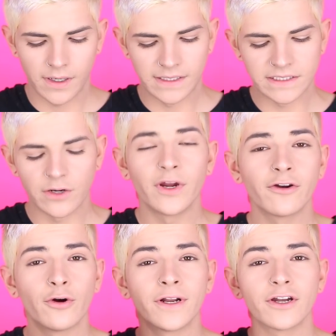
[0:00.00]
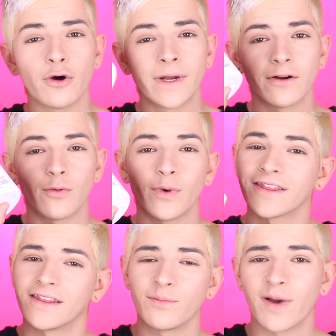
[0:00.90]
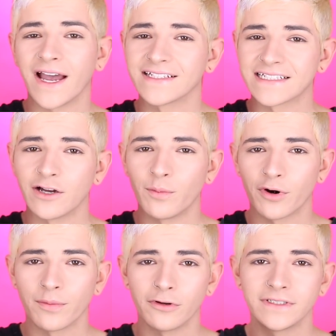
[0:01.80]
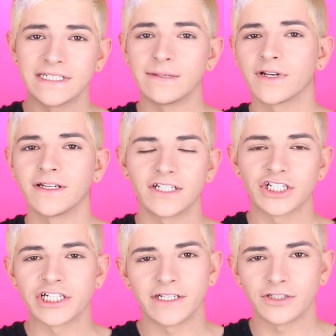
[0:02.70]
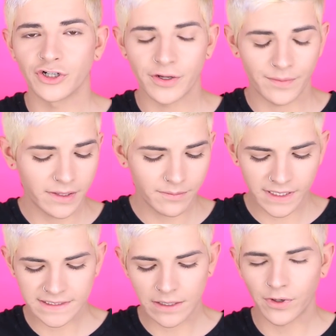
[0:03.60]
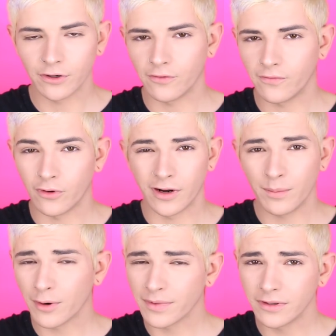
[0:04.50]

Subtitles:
Alright, so we are going to go in with the Pastel Purple Deep Conditioning Treatment because I want to go for a purple